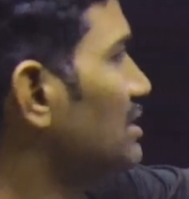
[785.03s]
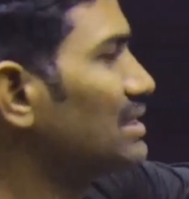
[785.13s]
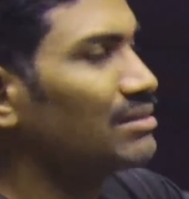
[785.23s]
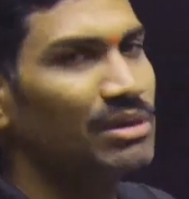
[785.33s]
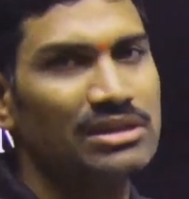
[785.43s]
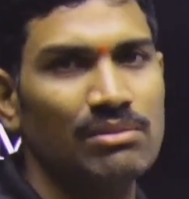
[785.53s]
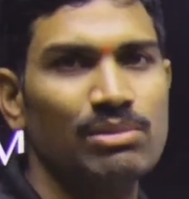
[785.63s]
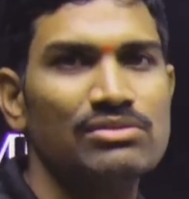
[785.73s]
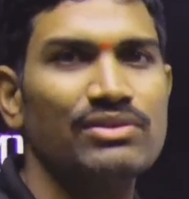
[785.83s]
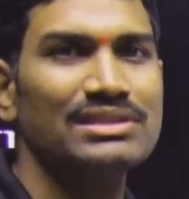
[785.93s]
are some
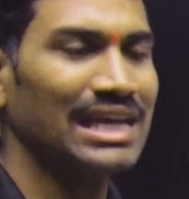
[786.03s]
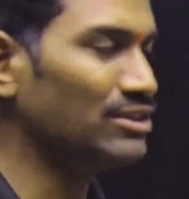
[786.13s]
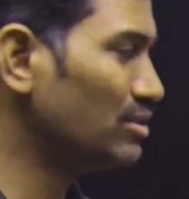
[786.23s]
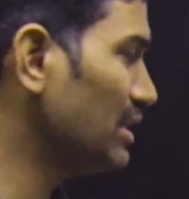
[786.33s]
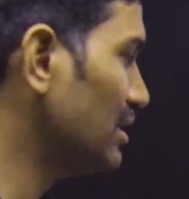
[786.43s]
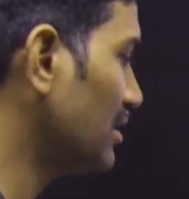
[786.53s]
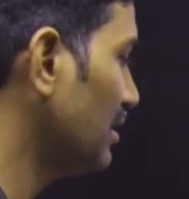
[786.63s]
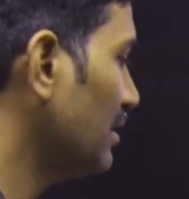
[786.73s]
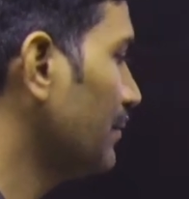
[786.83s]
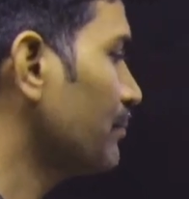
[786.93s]
examples for saturated.
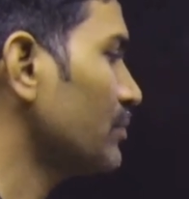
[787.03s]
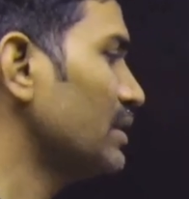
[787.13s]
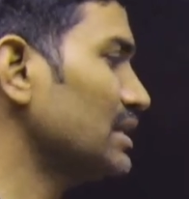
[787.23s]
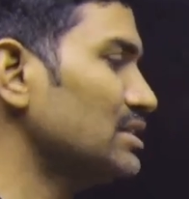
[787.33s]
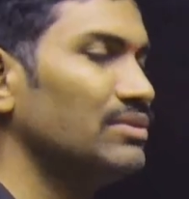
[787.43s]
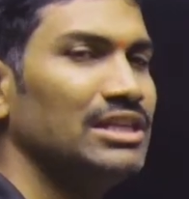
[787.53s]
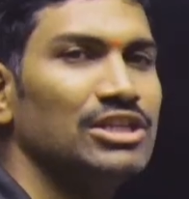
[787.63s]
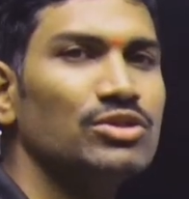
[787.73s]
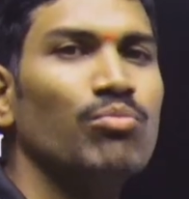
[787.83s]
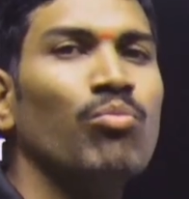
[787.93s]
Next one
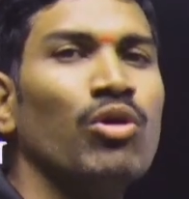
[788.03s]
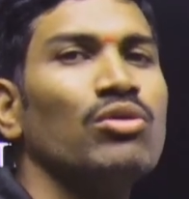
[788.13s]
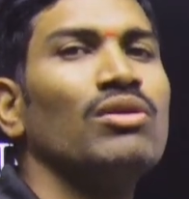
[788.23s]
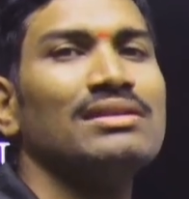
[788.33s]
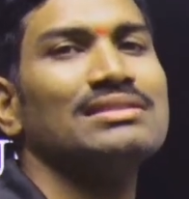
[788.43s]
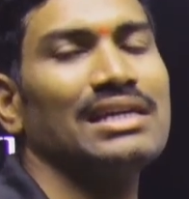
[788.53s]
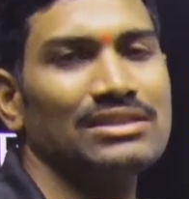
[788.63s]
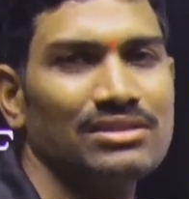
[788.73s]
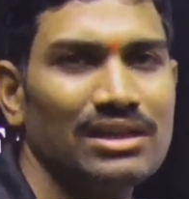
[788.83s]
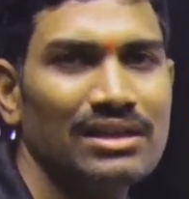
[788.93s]
is
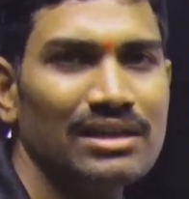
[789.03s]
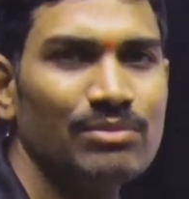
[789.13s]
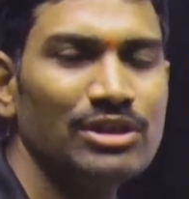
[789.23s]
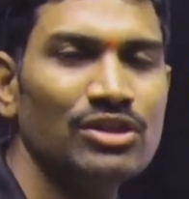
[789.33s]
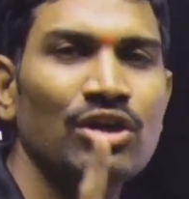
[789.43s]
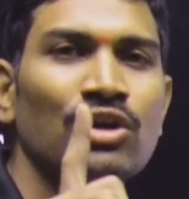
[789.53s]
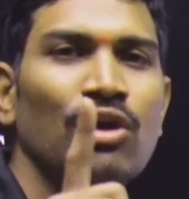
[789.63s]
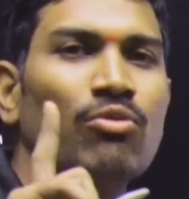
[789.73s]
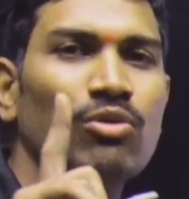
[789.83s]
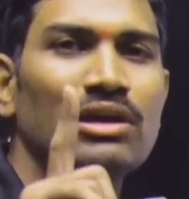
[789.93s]
monounsaturated. That means
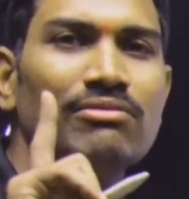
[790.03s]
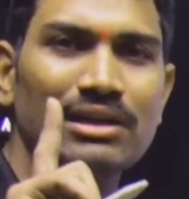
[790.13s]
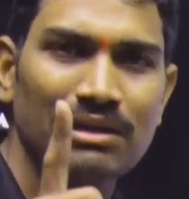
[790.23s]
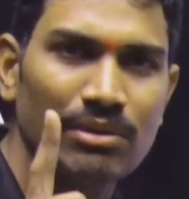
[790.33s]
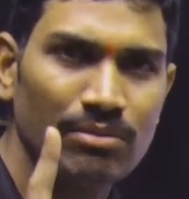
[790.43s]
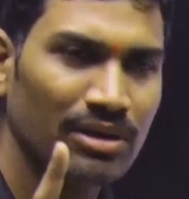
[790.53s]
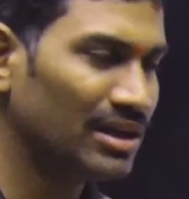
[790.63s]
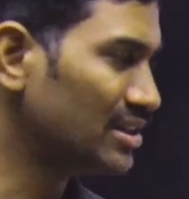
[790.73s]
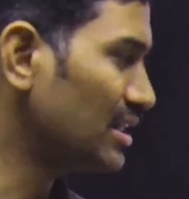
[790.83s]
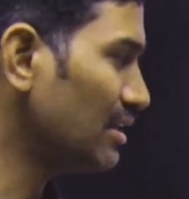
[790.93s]
only one double bond
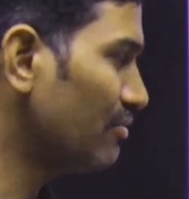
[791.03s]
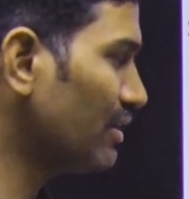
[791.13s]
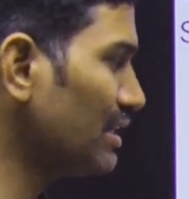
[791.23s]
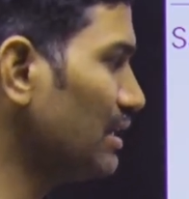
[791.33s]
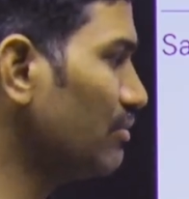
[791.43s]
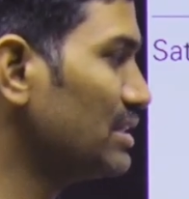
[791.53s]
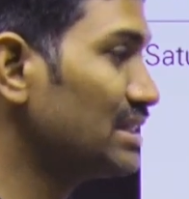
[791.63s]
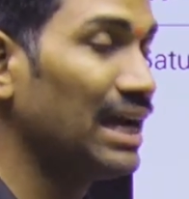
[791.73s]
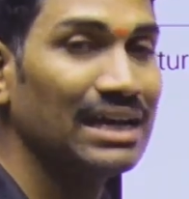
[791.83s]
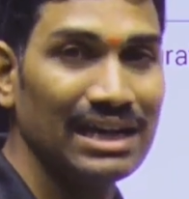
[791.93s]
is there. For that, one
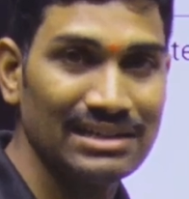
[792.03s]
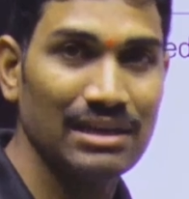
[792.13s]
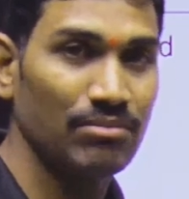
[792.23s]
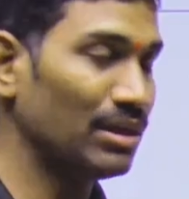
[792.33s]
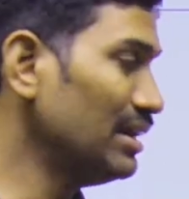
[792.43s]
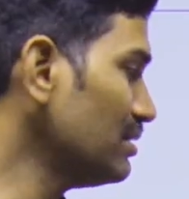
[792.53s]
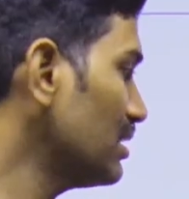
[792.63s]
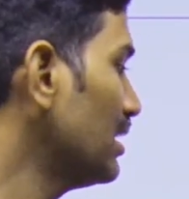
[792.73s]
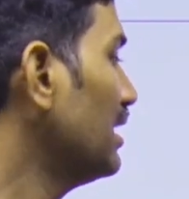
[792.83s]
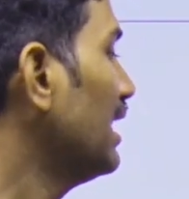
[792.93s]
standard example is
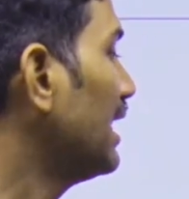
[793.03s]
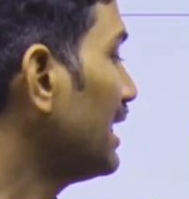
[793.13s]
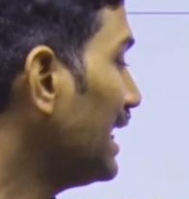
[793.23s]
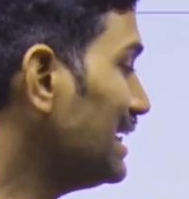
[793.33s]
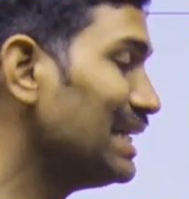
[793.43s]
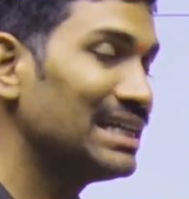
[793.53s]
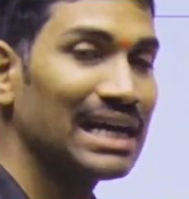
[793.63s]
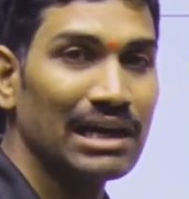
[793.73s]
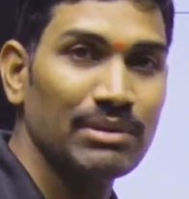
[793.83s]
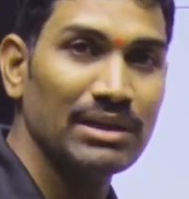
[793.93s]
18
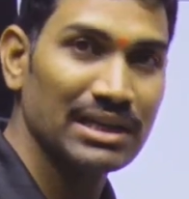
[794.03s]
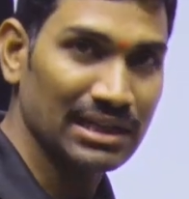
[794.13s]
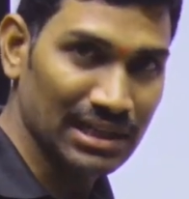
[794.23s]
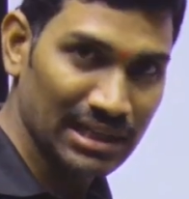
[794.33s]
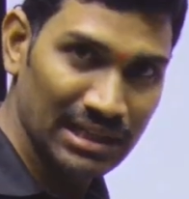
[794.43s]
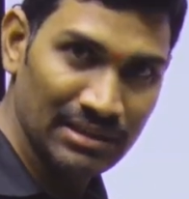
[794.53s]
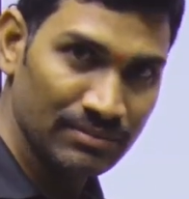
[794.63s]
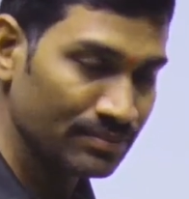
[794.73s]
carbon containing